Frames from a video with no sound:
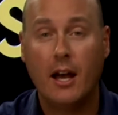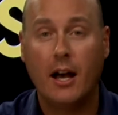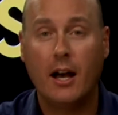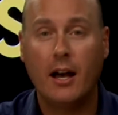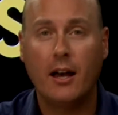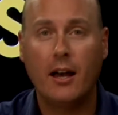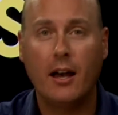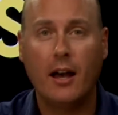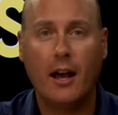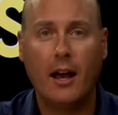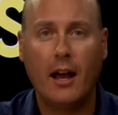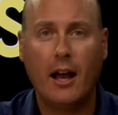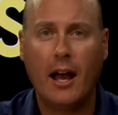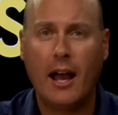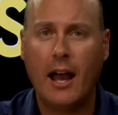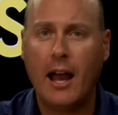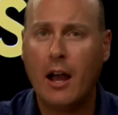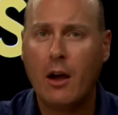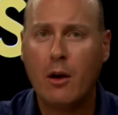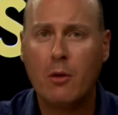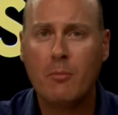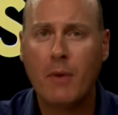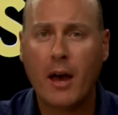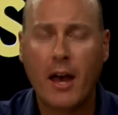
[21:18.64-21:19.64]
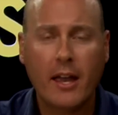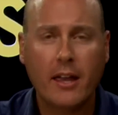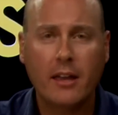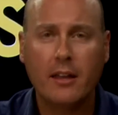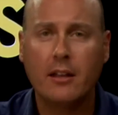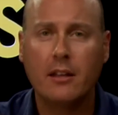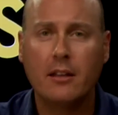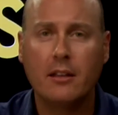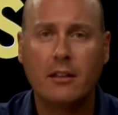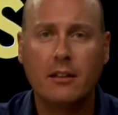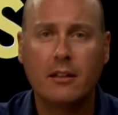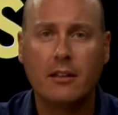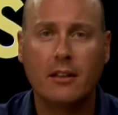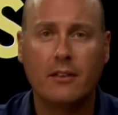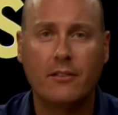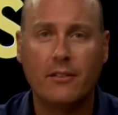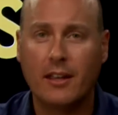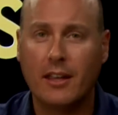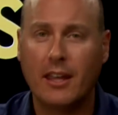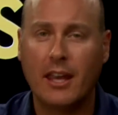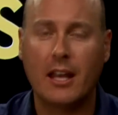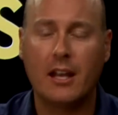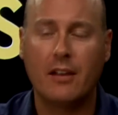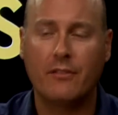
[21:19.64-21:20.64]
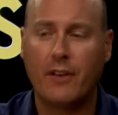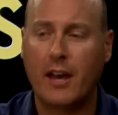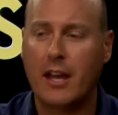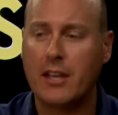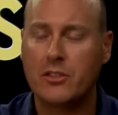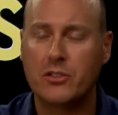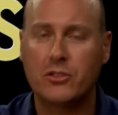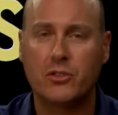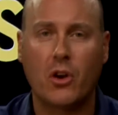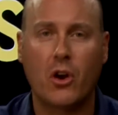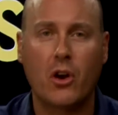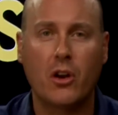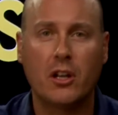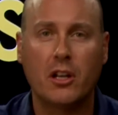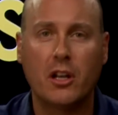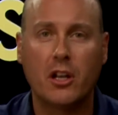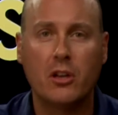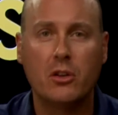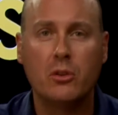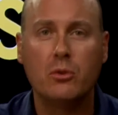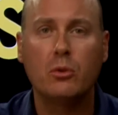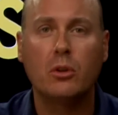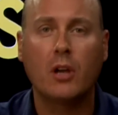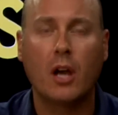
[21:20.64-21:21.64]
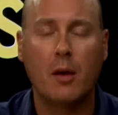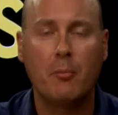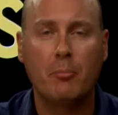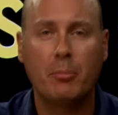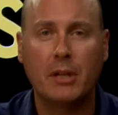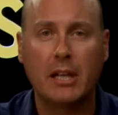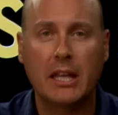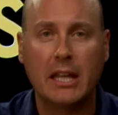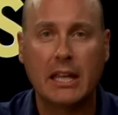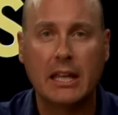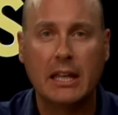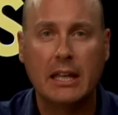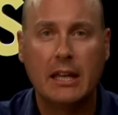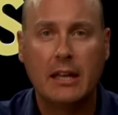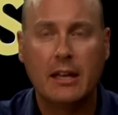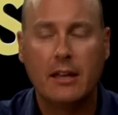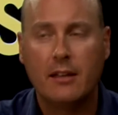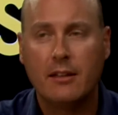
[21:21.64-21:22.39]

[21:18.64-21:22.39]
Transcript: Right. How am I going to again if I started a new company